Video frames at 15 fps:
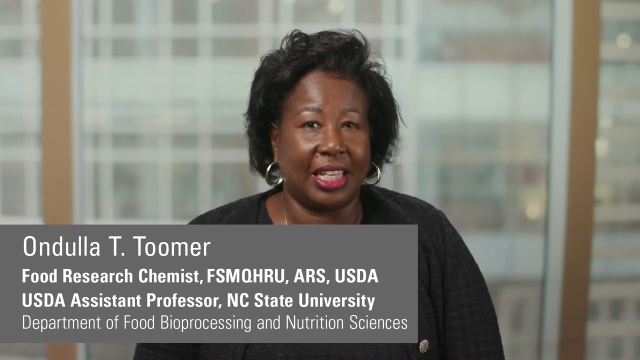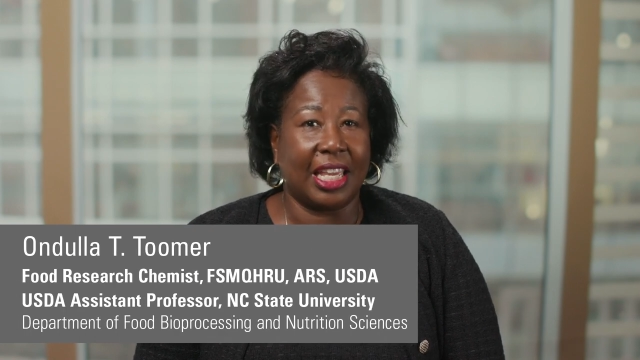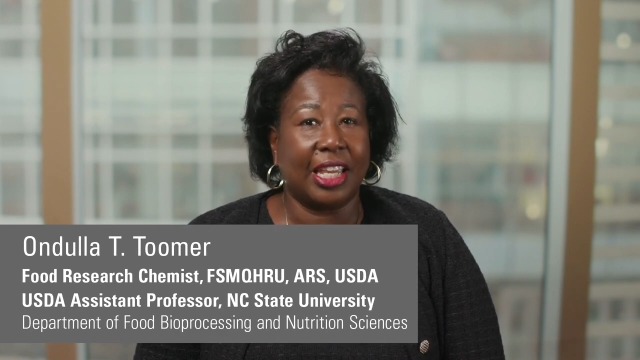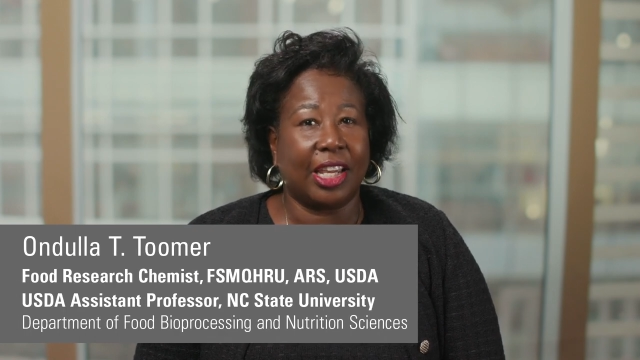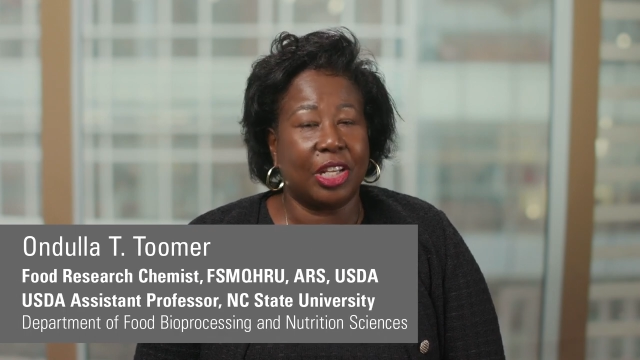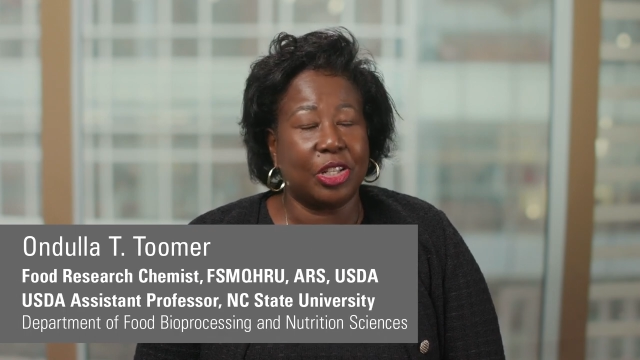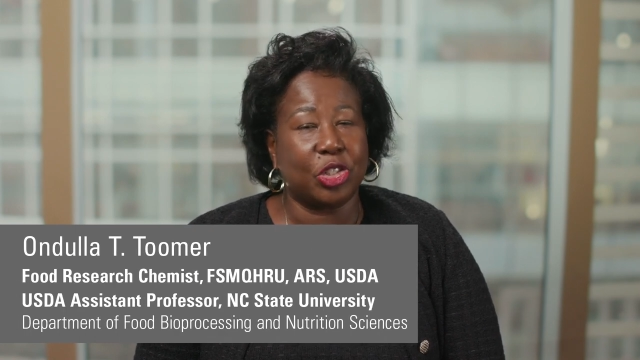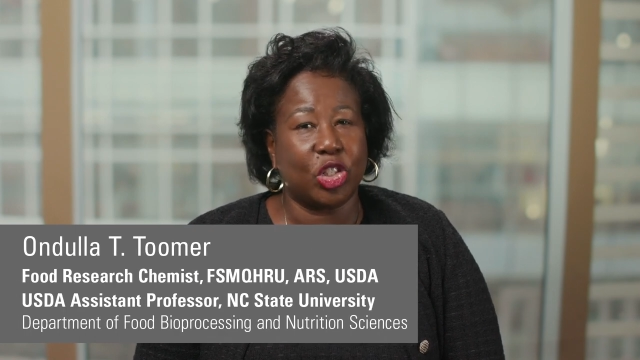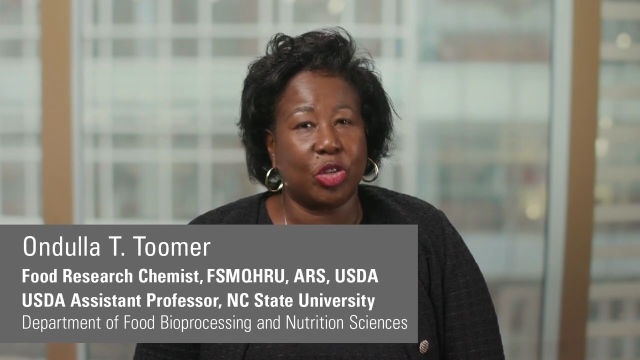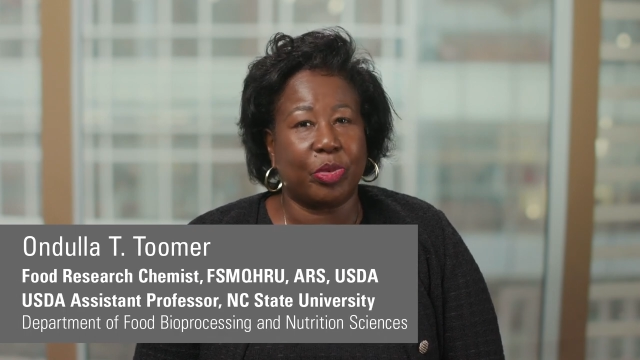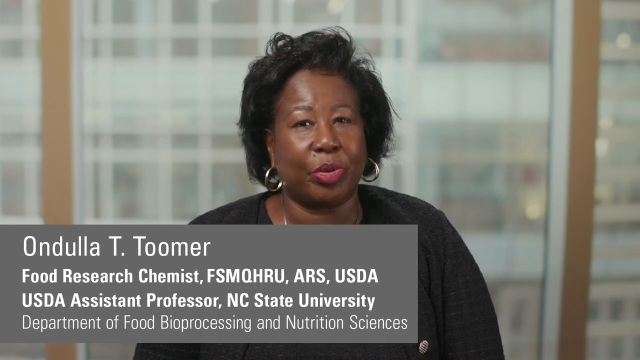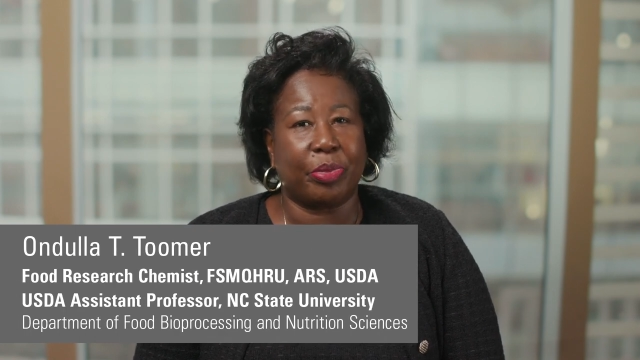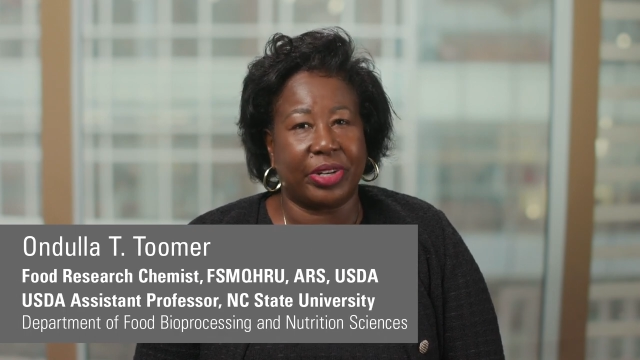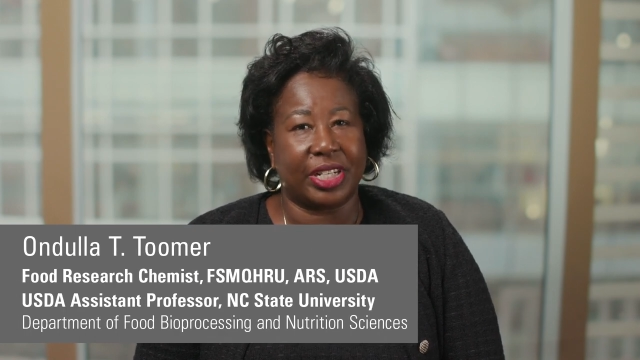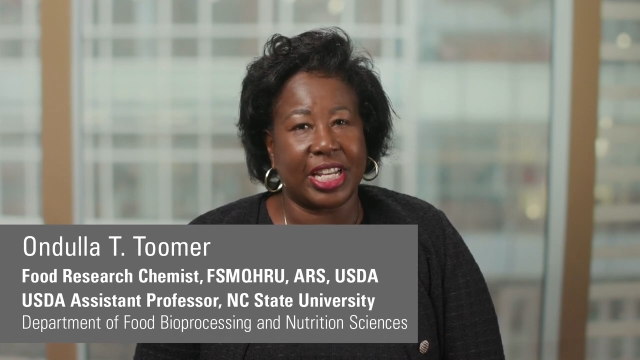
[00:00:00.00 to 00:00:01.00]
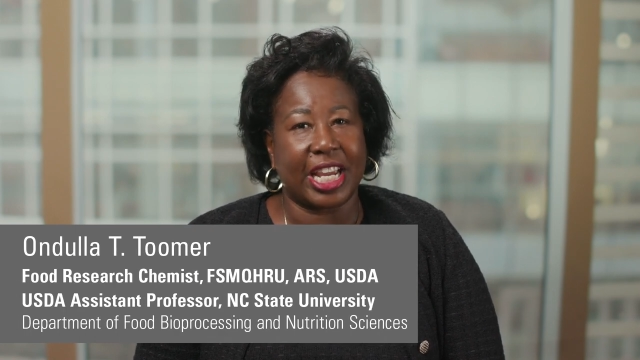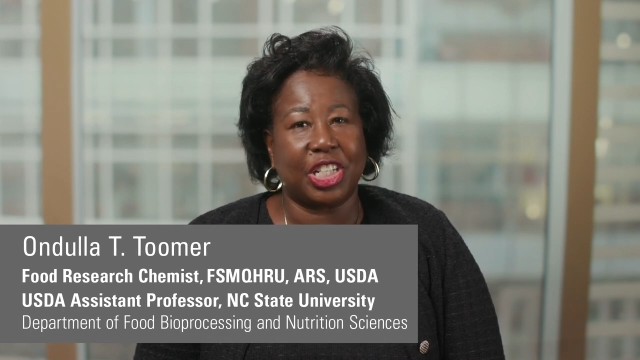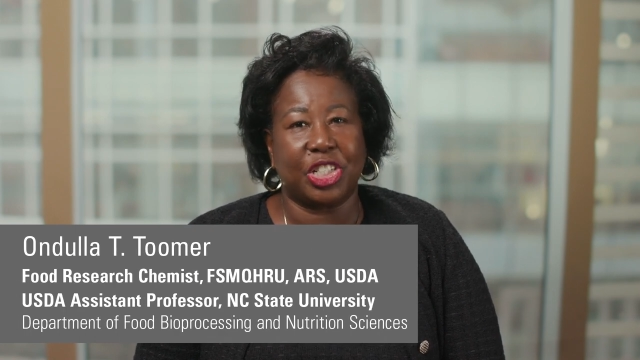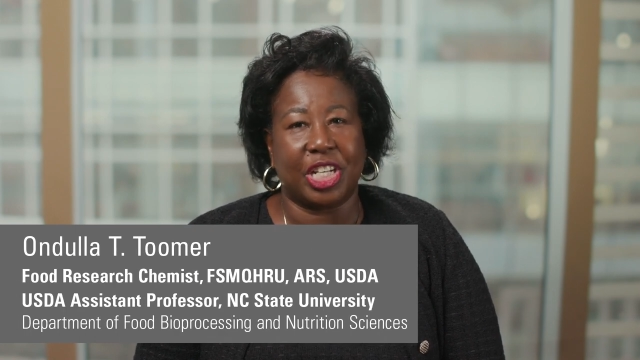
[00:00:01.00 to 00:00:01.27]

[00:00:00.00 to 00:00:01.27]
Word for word: and Consumer Protection